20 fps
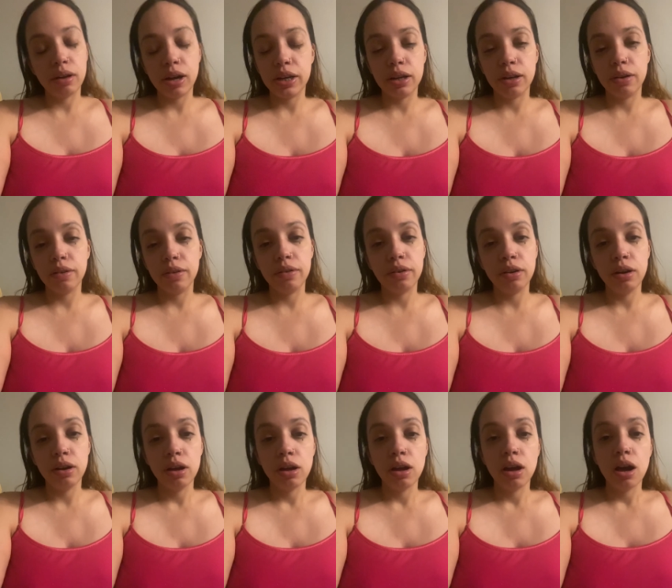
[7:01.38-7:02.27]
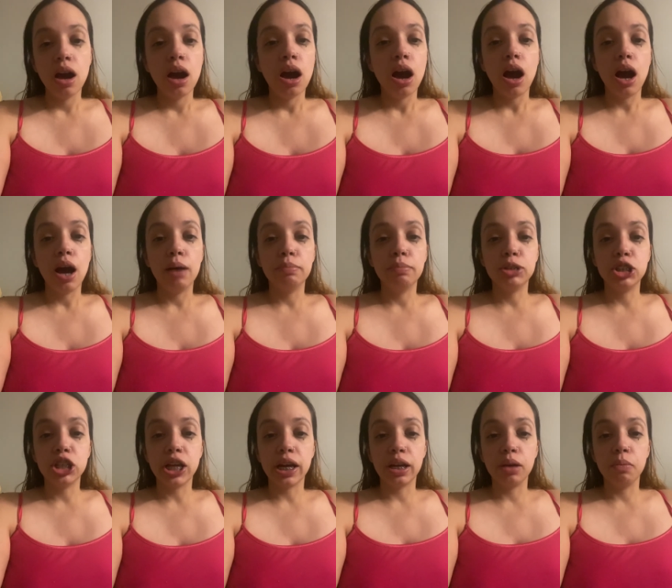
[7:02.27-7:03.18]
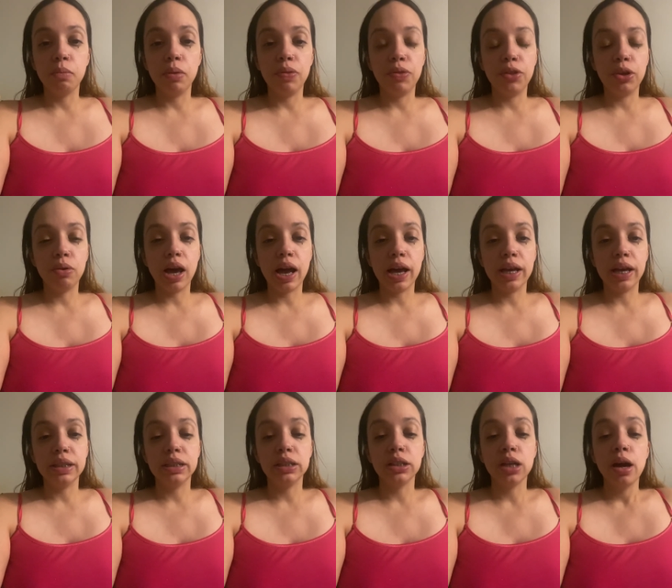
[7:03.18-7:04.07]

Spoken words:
I didn't check in with you guys.